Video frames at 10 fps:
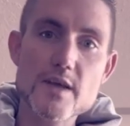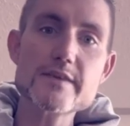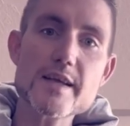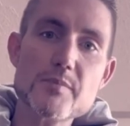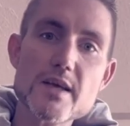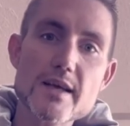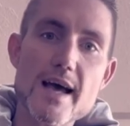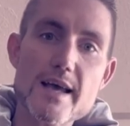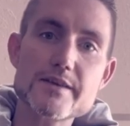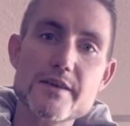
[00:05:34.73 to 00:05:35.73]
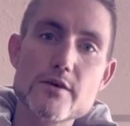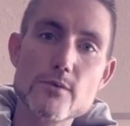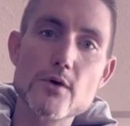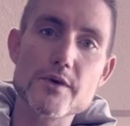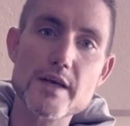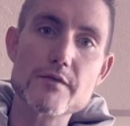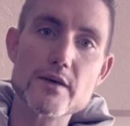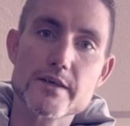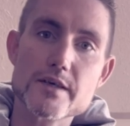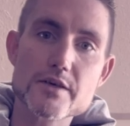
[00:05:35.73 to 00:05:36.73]
is like being cast in a role you never
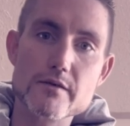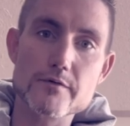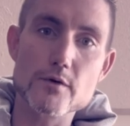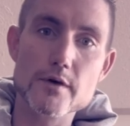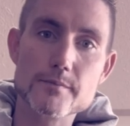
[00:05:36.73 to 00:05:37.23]
auditioned for,